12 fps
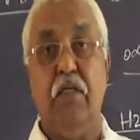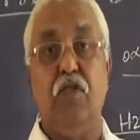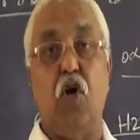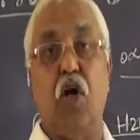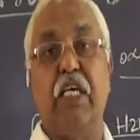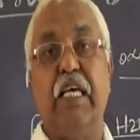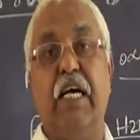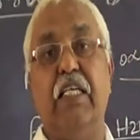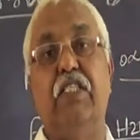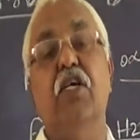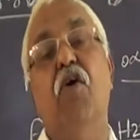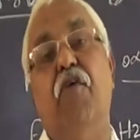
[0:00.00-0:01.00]

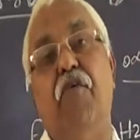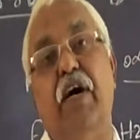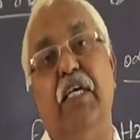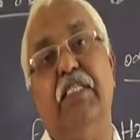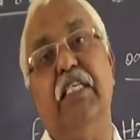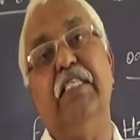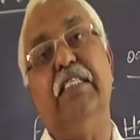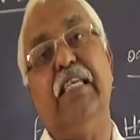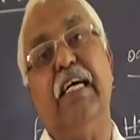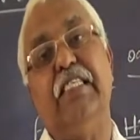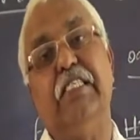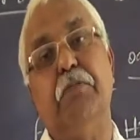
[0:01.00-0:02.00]
dockyards where the
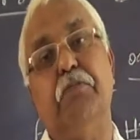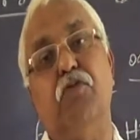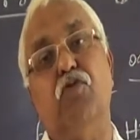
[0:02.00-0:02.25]
entire ships